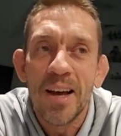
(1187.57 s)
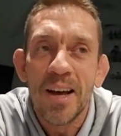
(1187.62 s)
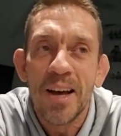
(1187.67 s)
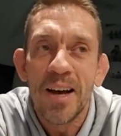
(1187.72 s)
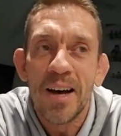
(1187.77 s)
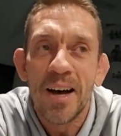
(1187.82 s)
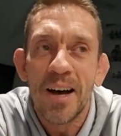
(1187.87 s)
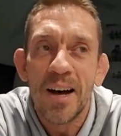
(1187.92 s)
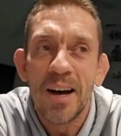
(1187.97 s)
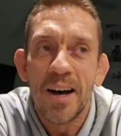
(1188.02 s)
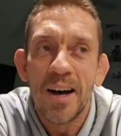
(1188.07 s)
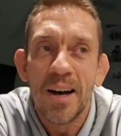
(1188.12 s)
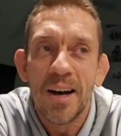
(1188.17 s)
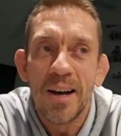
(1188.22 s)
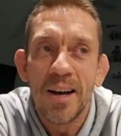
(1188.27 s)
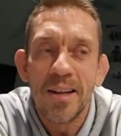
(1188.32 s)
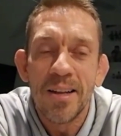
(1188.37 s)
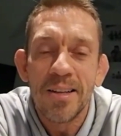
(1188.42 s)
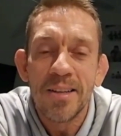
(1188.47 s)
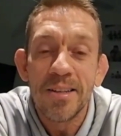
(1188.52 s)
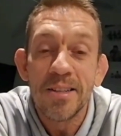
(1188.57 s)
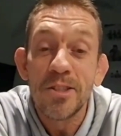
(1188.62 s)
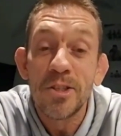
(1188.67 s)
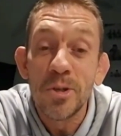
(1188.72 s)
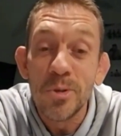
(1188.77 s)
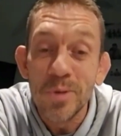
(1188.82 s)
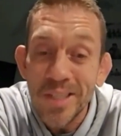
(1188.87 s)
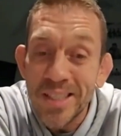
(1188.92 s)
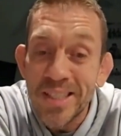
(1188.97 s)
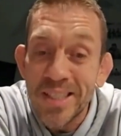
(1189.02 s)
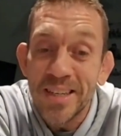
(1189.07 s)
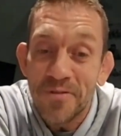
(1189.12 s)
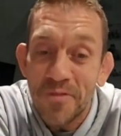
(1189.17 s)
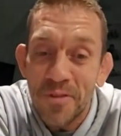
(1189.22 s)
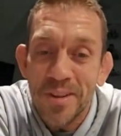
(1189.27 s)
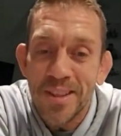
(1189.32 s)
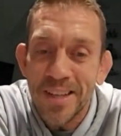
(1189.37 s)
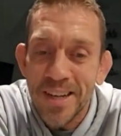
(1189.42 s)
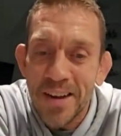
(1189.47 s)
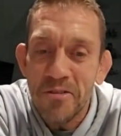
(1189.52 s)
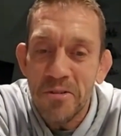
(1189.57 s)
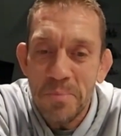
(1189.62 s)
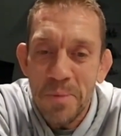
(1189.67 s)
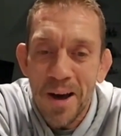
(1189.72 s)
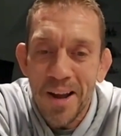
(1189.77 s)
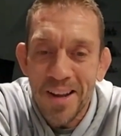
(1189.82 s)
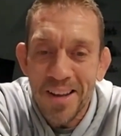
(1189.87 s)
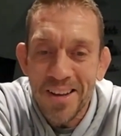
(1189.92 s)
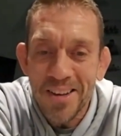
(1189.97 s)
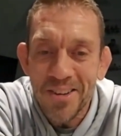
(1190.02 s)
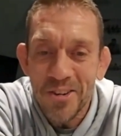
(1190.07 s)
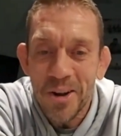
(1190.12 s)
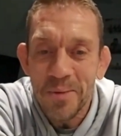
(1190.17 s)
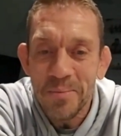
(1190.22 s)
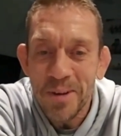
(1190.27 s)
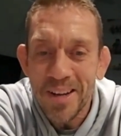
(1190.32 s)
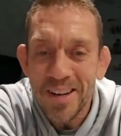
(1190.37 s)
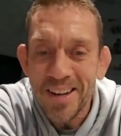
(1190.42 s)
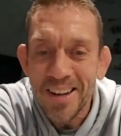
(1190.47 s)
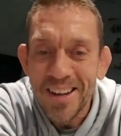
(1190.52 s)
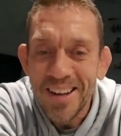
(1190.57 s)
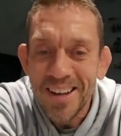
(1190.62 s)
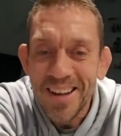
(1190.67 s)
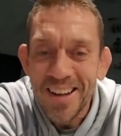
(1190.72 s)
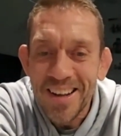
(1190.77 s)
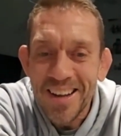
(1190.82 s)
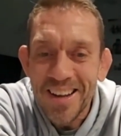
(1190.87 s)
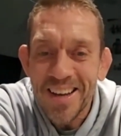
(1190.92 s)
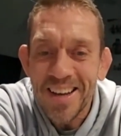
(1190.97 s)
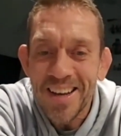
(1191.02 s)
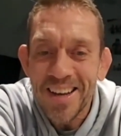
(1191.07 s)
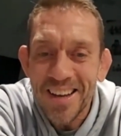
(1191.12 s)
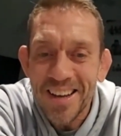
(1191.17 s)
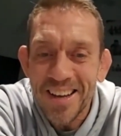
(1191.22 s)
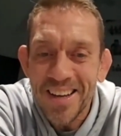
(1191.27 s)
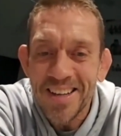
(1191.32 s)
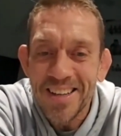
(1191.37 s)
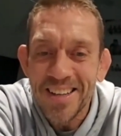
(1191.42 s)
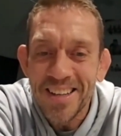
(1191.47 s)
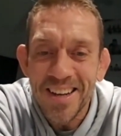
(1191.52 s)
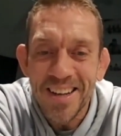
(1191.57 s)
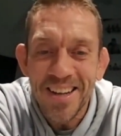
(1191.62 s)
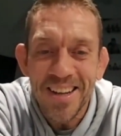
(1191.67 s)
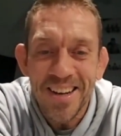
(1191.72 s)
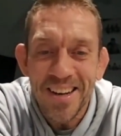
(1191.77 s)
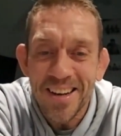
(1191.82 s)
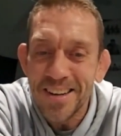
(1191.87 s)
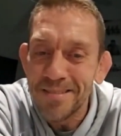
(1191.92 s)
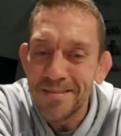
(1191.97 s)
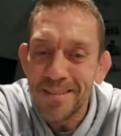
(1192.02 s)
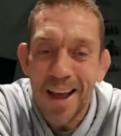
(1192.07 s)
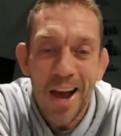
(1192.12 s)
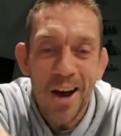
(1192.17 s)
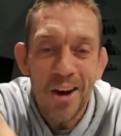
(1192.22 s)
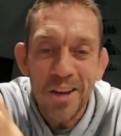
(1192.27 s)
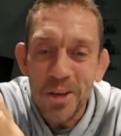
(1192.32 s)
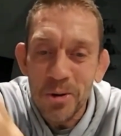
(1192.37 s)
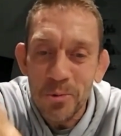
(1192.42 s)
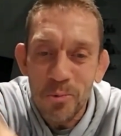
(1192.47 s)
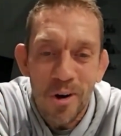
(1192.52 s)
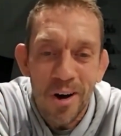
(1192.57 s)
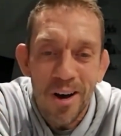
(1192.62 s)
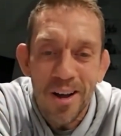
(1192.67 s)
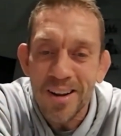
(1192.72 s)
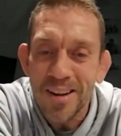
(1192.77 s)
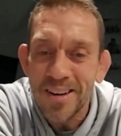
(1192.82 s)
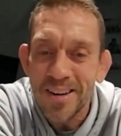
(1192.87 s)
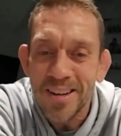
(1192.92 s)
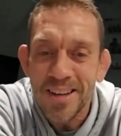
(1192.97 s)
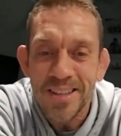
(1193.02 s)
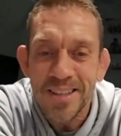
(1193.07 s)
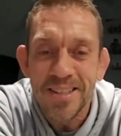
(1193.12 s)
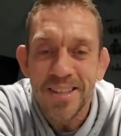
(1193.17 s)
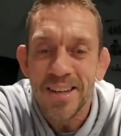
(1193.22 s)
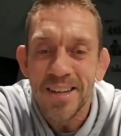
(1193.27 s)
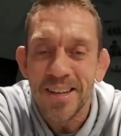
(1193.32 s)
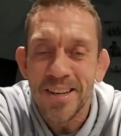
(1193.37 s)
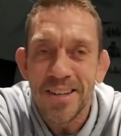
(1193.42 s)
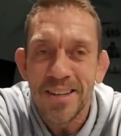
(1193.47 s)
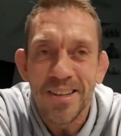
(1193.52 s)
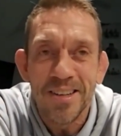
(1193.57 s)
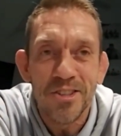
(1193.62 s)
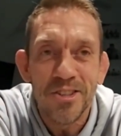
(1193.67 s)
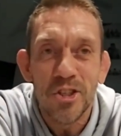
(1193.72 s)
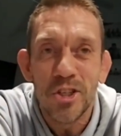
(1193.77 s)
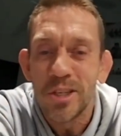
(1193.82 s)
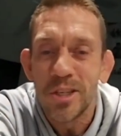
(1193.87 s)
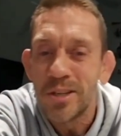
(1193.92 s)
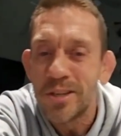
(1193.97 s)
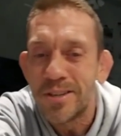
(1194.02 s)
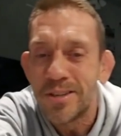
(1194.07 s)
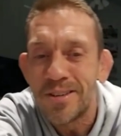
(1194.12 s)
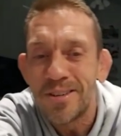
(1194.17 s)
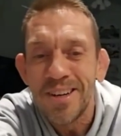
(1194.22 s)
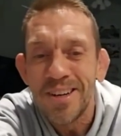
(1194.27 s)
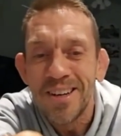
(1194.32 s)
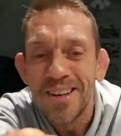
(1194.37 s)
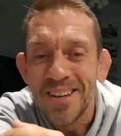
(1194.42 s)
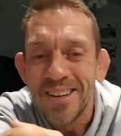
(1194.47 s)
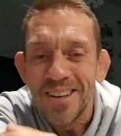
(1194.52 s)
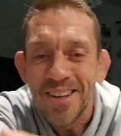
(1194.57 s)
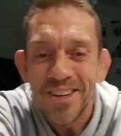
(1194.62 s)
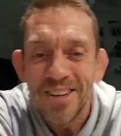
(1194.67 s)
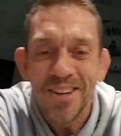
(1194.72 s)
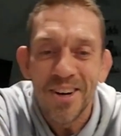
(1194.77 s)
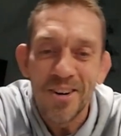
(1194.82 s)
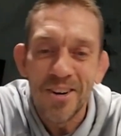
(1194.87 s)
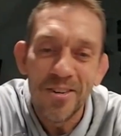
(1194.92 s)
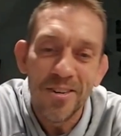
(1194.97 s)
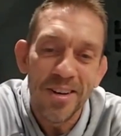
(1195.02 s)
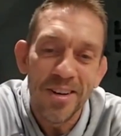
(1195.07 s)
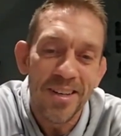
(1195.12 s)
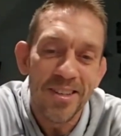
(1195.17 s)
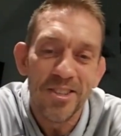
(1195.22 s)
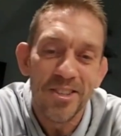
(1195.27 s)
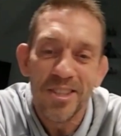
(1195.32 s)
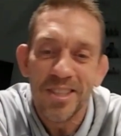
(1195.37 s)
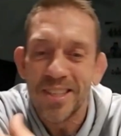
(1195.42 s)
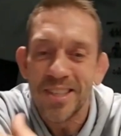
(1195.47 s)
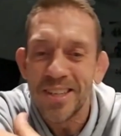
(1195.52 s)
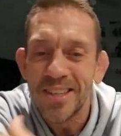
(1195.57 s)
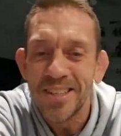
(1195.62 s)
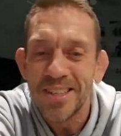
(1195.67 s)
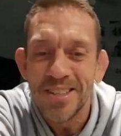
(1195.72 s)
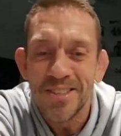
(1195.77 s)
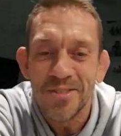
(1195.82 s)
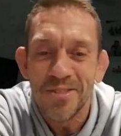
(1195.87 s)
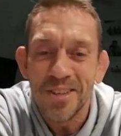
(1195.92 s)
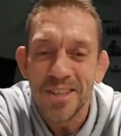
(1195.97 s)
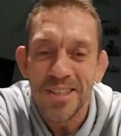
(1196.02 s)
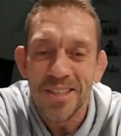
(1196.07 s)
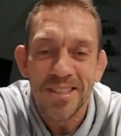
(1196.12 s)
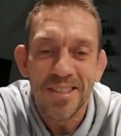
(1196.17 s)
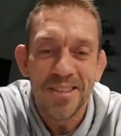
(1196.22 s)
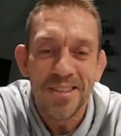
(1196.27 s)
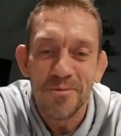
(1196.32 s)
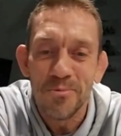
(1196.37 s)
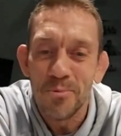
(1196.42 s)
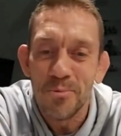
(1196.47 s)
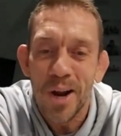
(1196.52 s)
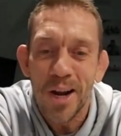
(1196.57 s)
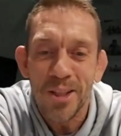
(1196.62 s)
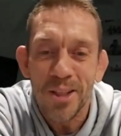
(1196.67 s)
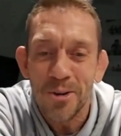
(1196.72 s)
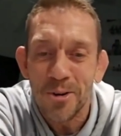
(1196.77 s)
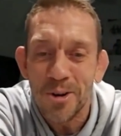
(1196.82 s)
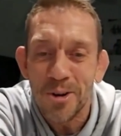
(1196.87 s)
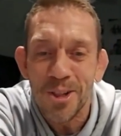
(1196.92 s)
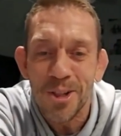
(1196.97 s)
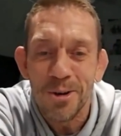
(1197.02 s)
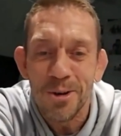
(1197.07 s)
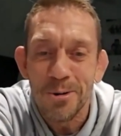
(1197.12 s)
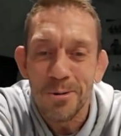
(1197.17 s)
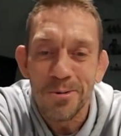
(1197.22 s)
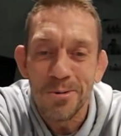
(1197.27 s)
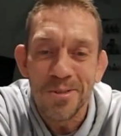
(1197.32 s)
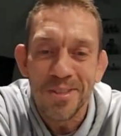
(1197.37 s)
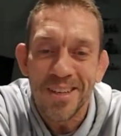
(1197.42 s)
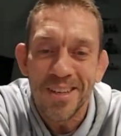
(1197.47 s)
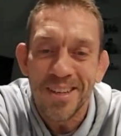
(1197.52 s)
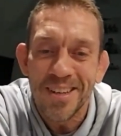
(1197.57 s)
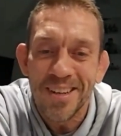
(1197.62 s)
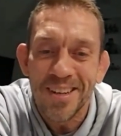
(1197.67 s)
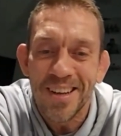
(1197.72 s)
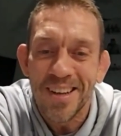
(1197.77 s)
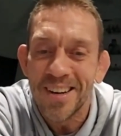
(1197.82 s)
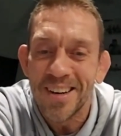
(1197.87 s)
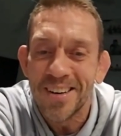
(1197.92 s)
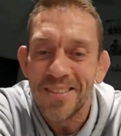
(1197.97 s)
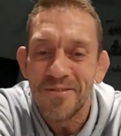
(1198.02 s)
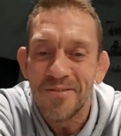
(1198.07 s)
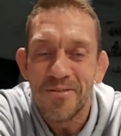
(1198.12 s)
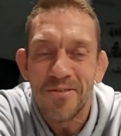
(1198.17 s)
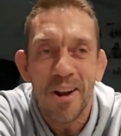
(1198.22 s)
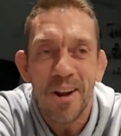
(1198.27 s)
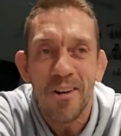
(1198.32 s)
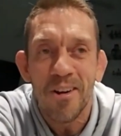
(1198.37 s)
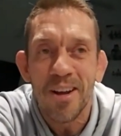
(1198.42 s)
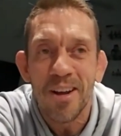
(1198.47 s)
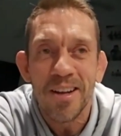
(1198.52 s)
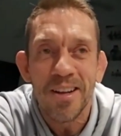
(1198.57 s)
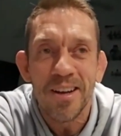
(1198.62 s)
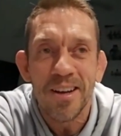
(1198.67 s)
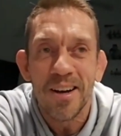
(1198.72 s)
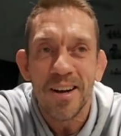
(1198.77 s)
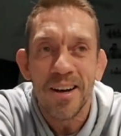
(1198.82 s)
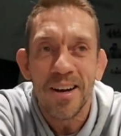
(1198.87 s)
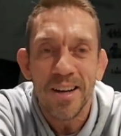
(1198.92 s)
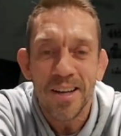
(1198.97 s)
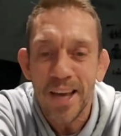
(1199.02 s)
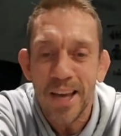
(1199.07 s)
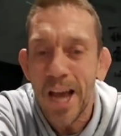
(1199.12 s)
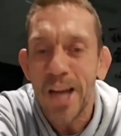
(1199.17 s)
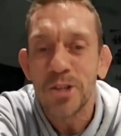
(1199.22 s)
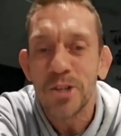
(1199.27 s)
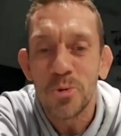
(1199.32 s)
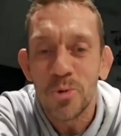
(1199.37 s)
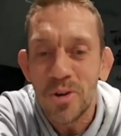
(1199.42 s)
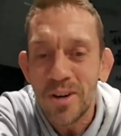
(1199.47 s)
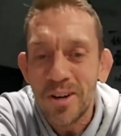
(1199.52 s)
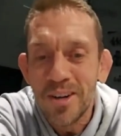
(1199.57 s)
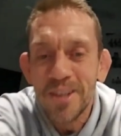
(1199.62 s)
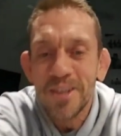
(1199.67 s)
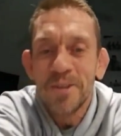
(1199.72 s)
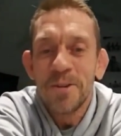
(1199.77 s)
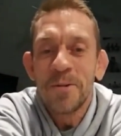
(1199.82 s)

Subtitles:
do it different than everybody. You know what I mean? He did it how he wanted. He did it chill. He's just in his regular clothes and very casual,